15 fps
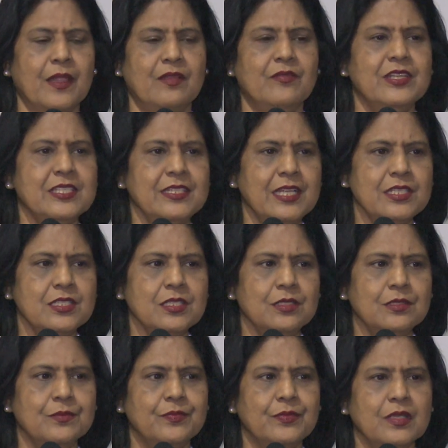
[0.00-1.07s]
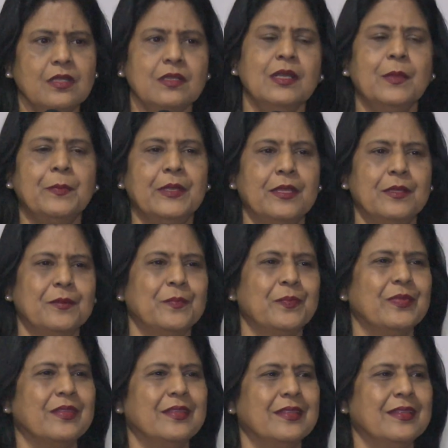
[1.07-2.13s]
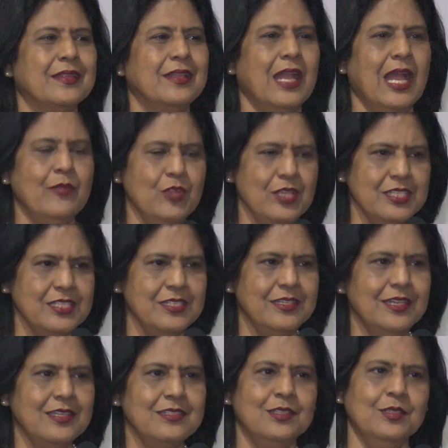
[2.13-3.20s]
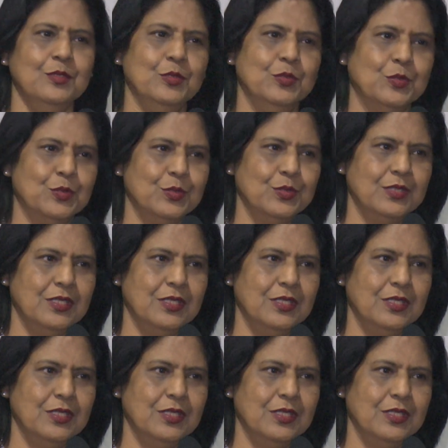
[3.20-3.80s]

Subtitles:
Where the denture? Ghar pe. Have you assessed the denture? No.